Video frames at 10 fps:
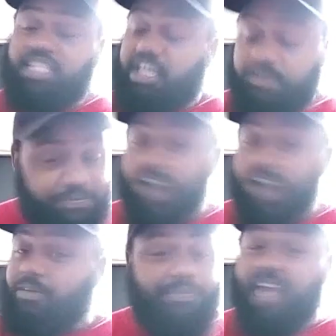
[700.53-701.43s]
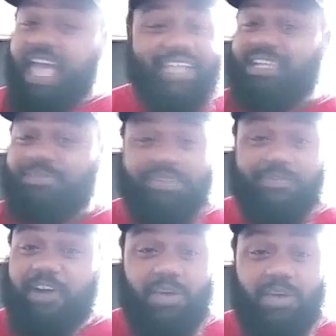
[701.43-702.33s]
Confederate mm. flag every
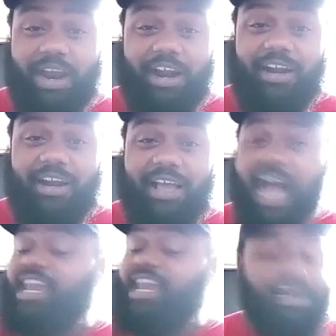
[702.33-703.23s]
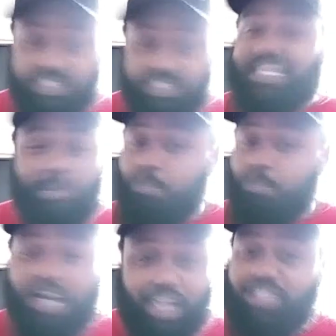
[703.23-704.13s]
fucking where. I never stopped at
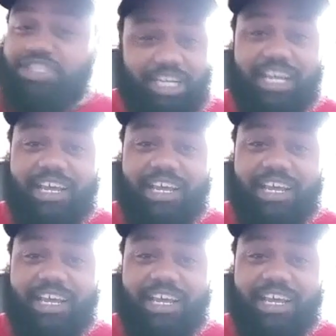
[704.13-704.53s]
Macungie